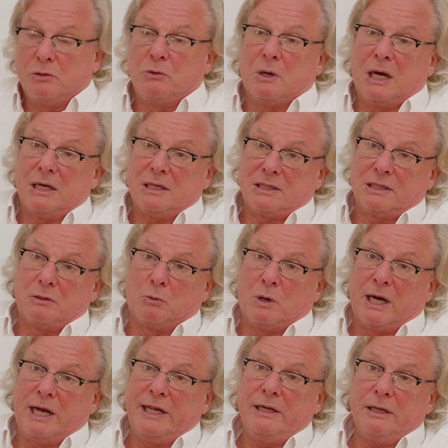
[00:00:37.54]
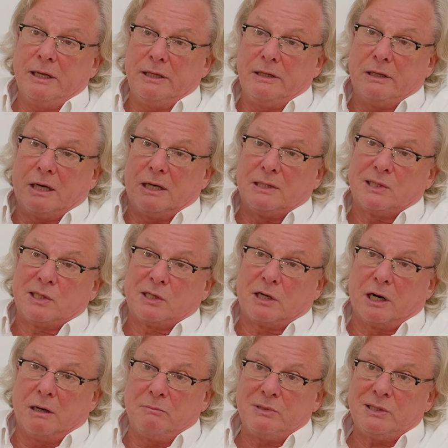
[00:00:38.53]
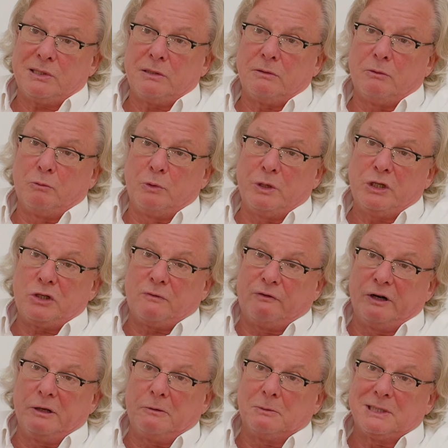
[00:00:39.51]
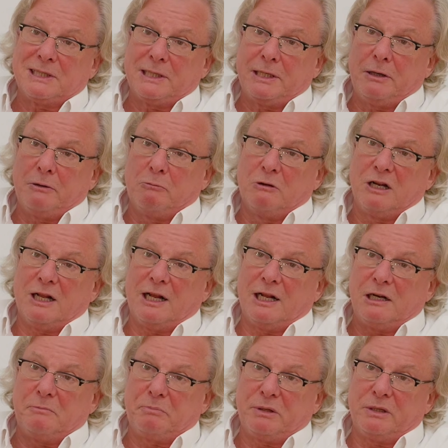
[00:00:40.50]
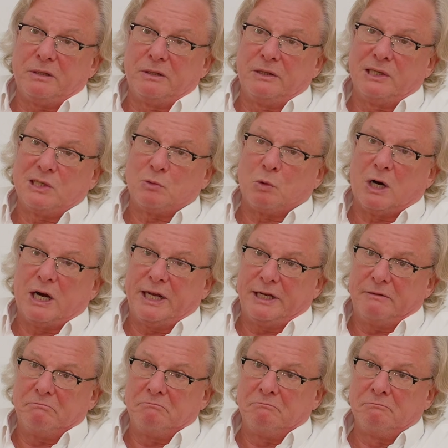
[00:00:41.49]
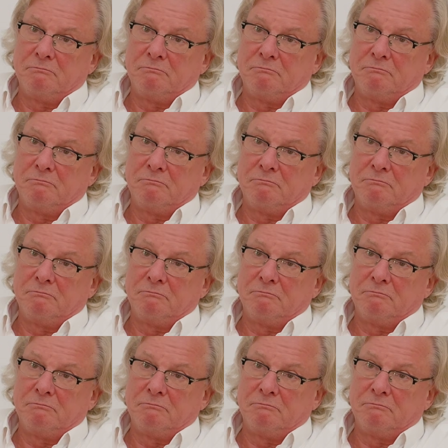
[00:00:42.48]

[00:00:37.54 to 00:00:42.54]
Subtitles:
you ask the wine and the answer comes, which frequency will help this wine?